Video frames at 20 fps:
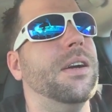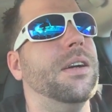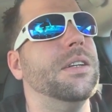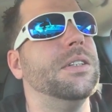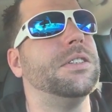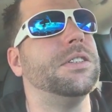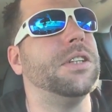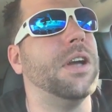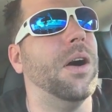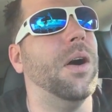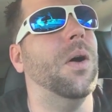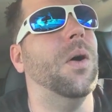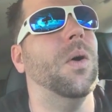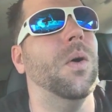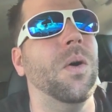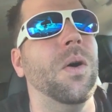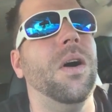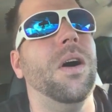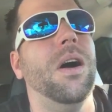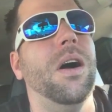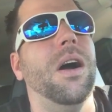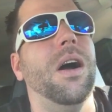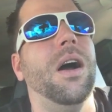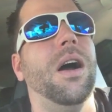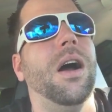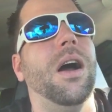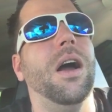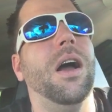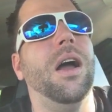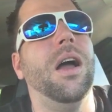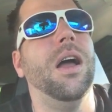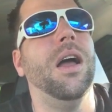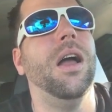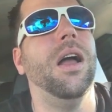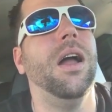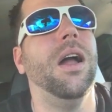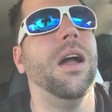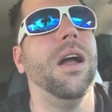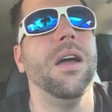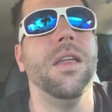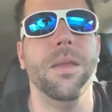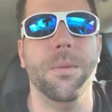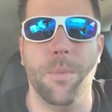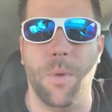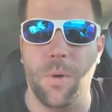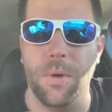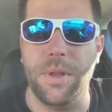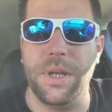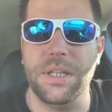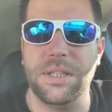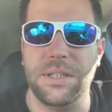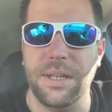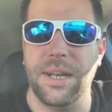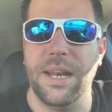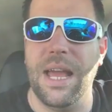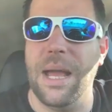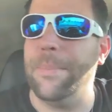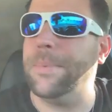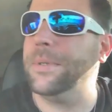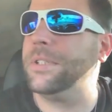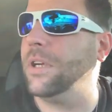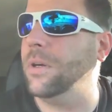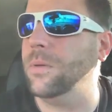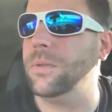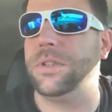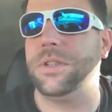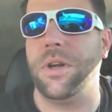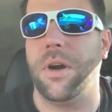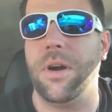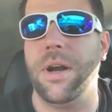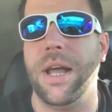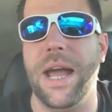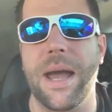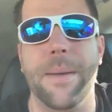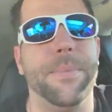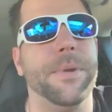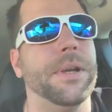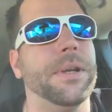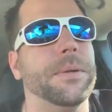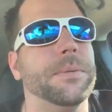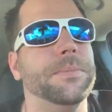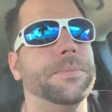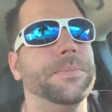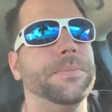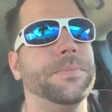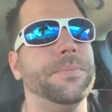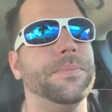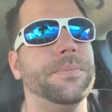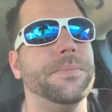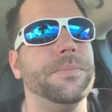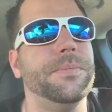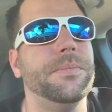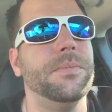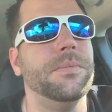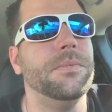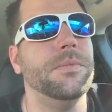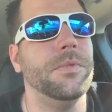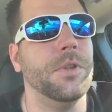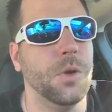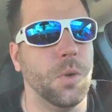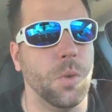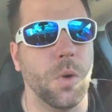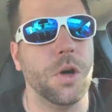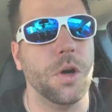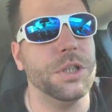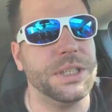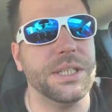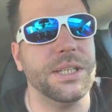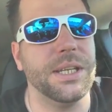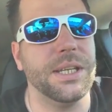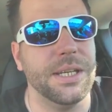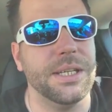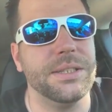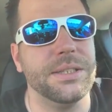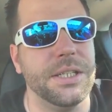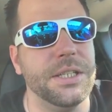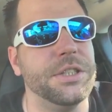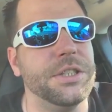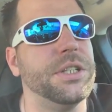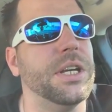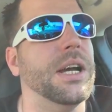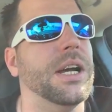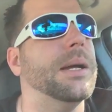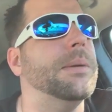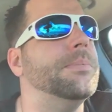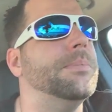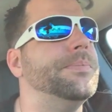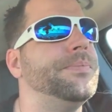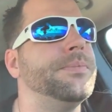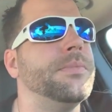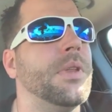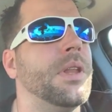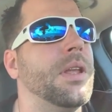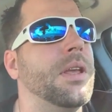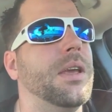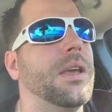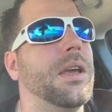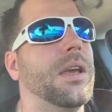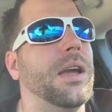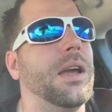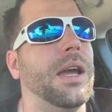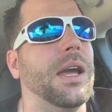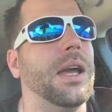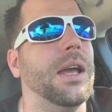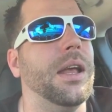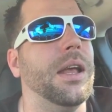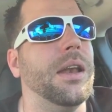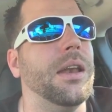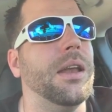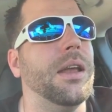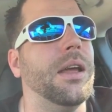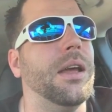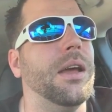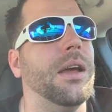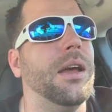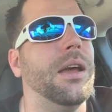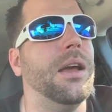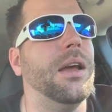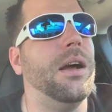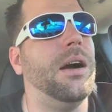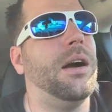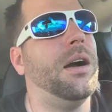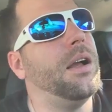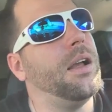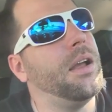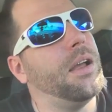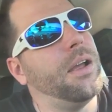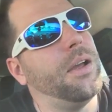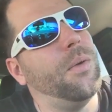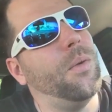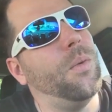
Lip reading: So the more these little episodes start happening, the worse it gets each time. And when